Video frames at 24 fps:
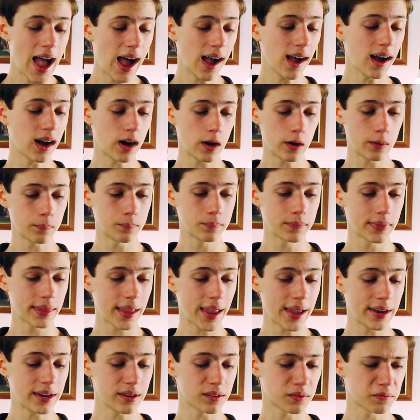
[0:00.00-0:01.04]
And
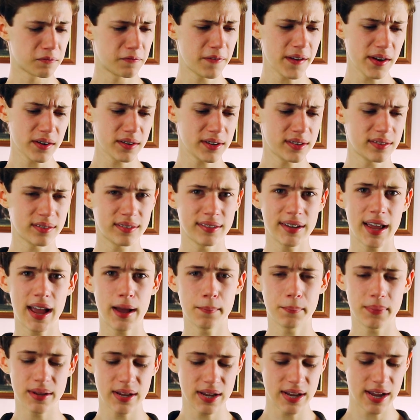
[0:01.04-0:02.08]
it's very
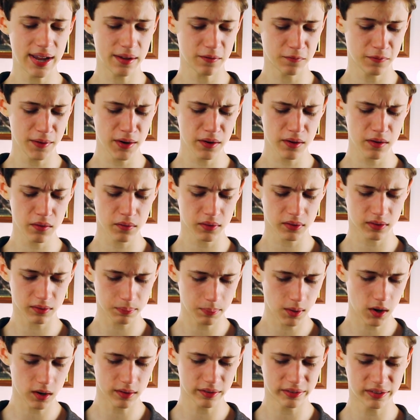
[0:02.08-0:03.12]
snappy, very
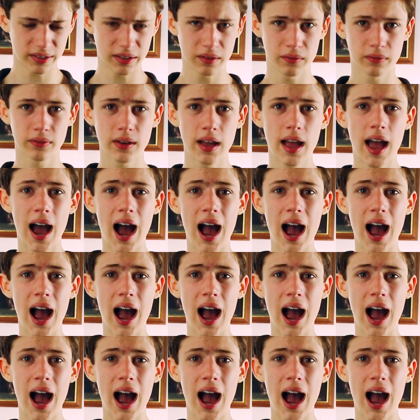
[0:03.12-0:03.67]
responsive.